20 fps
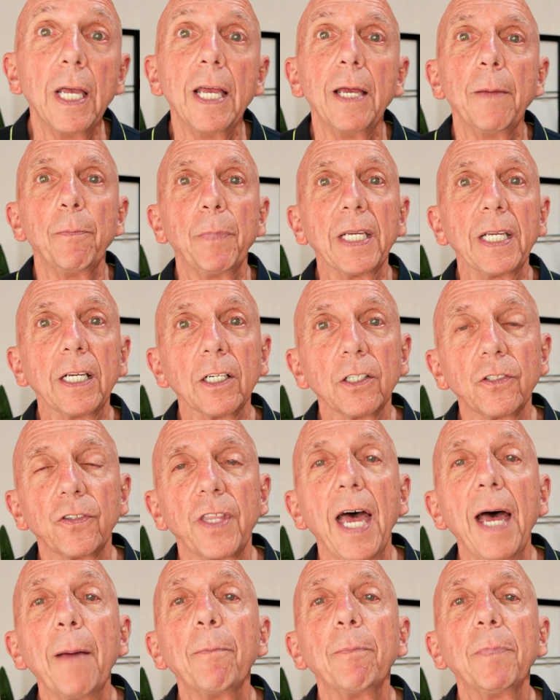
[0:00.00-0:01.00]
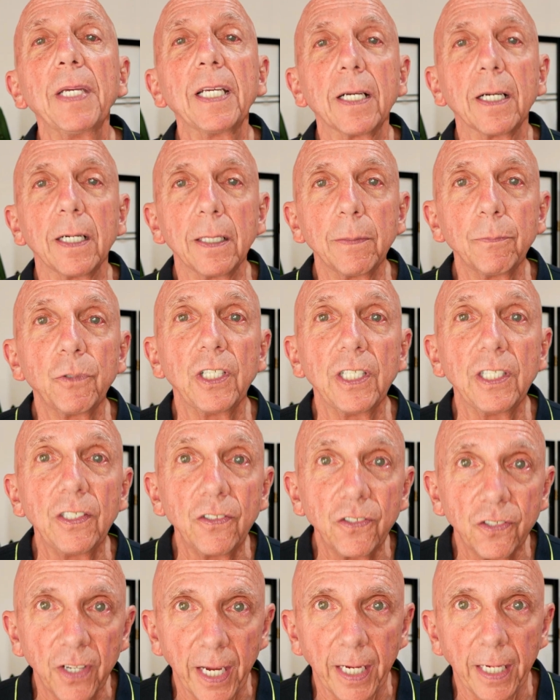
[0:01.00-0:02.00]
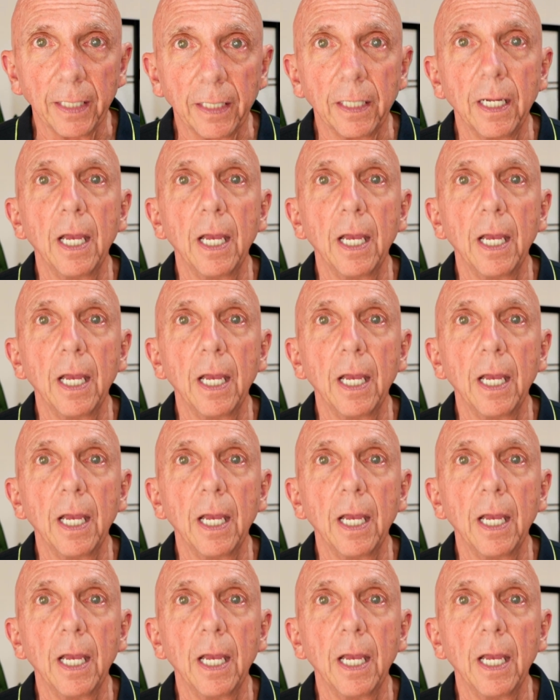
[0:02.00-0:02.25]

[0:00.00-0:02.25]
because that becomes insane.